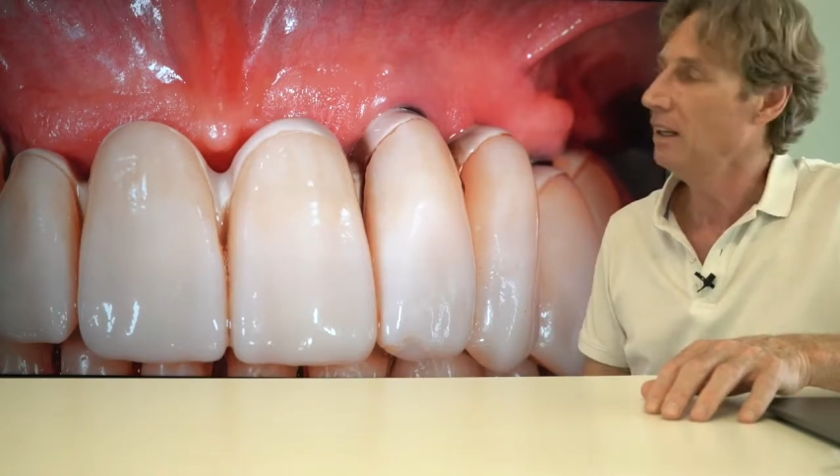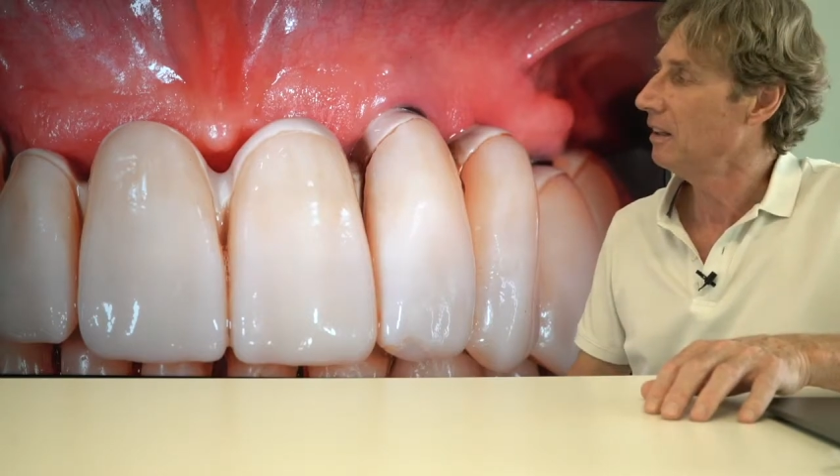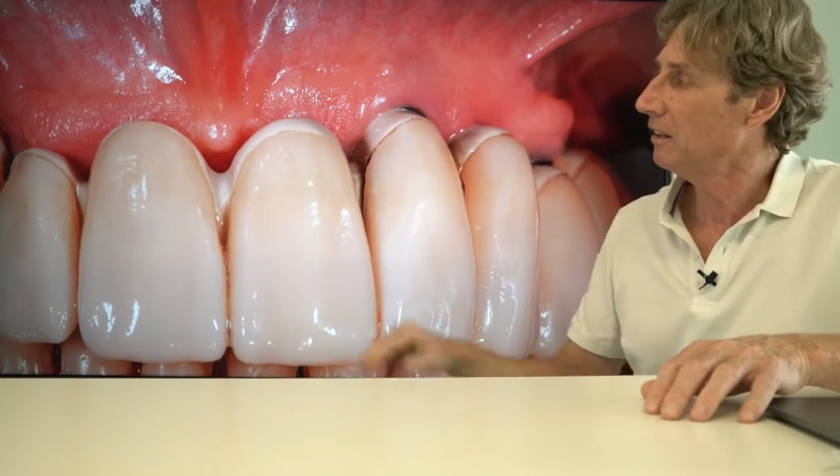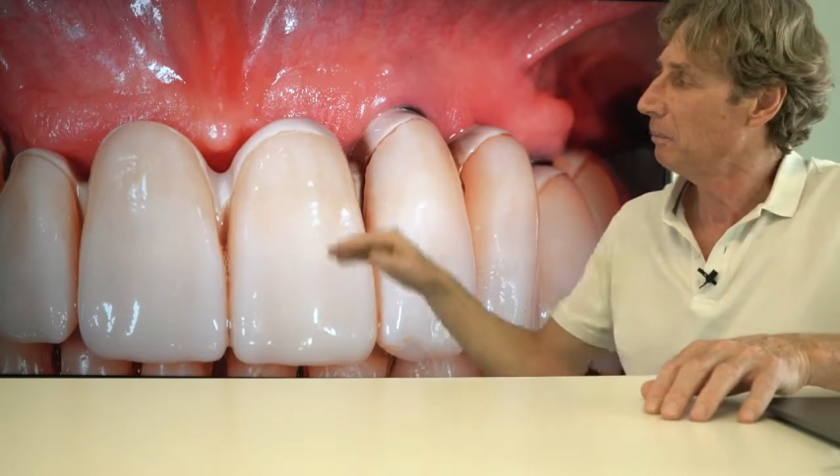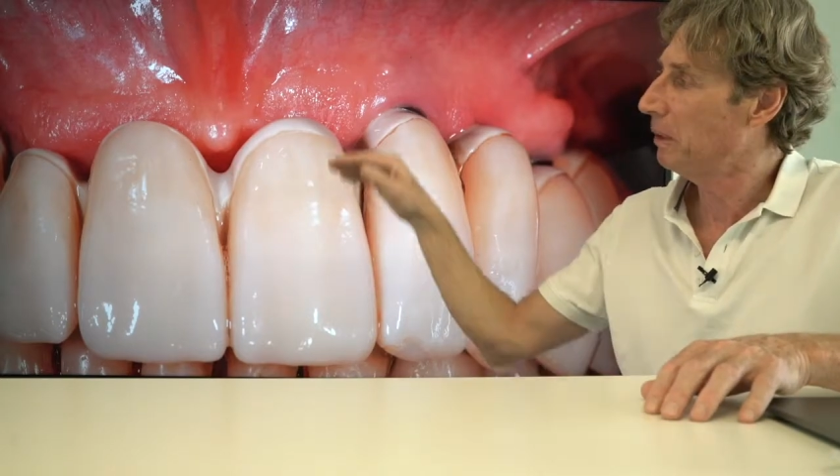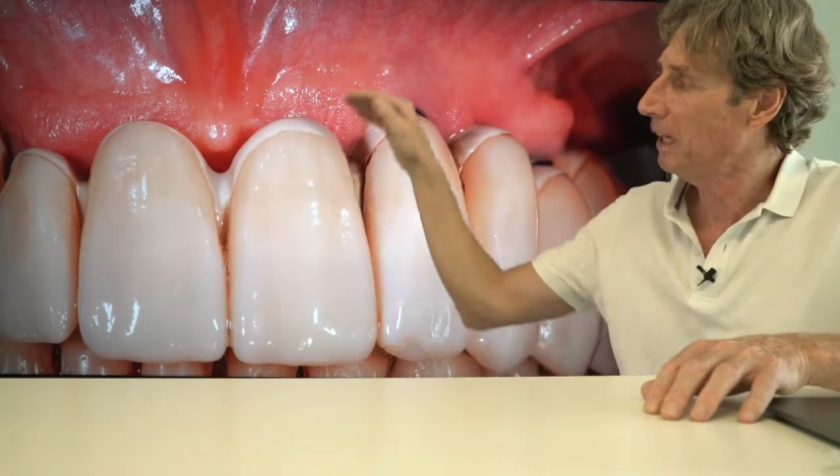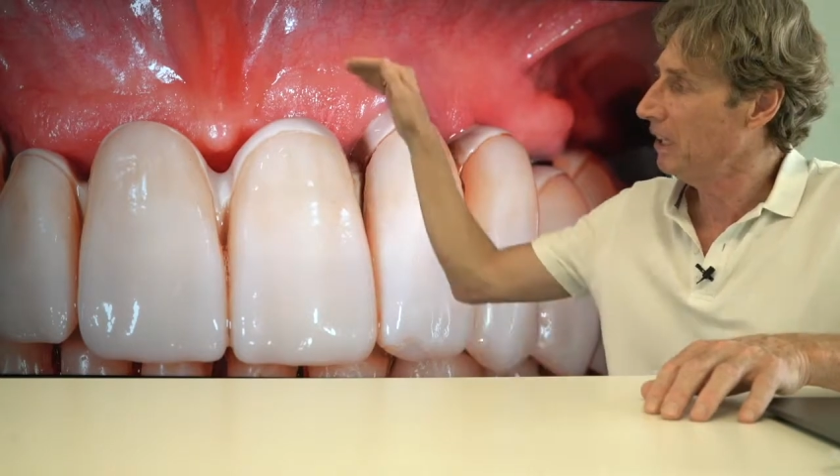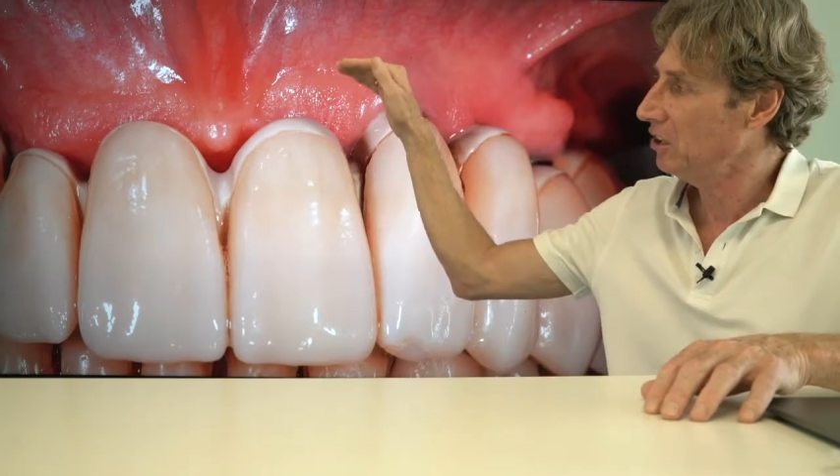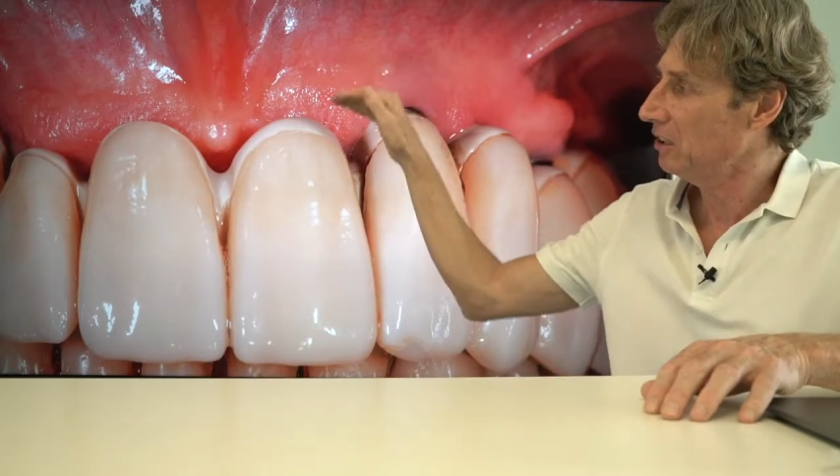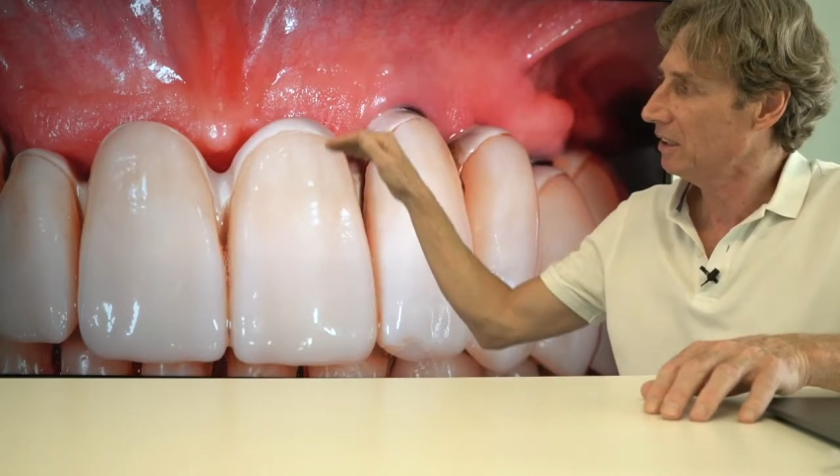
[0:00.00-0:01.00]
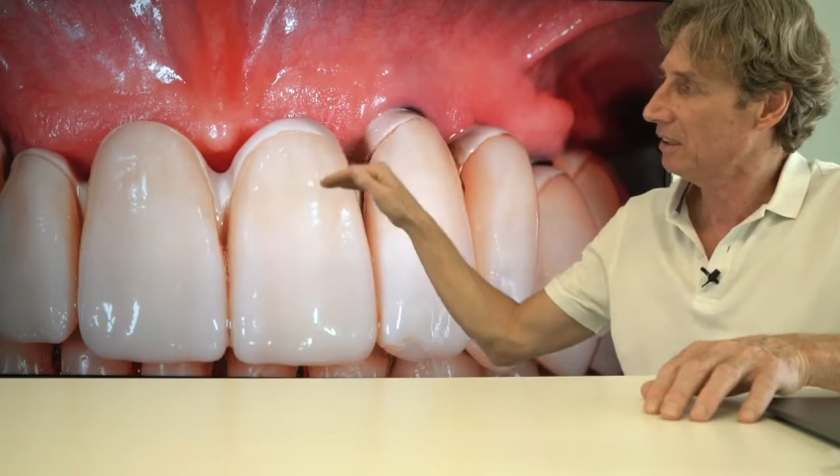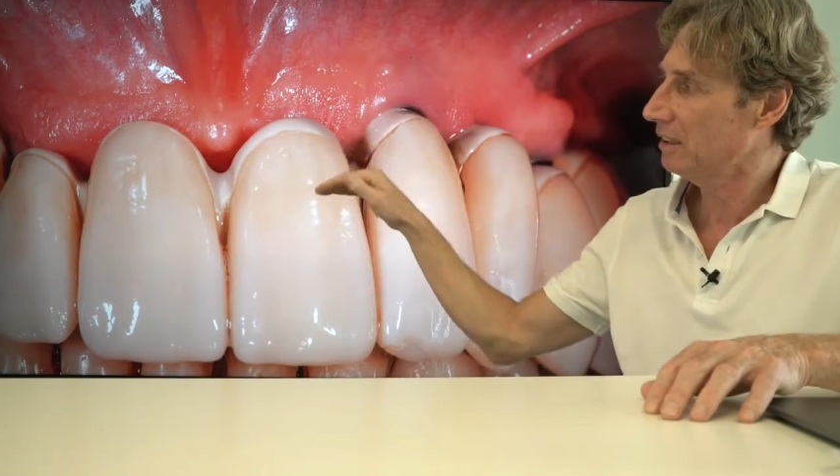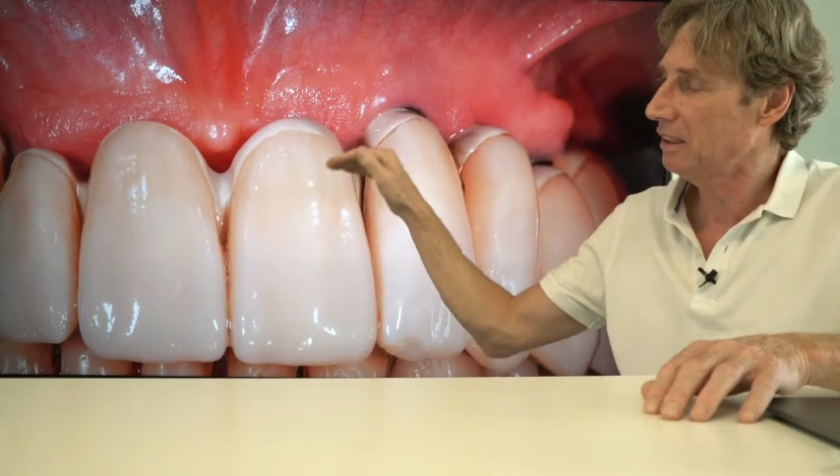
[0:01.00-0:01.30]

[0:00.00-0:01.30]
the patient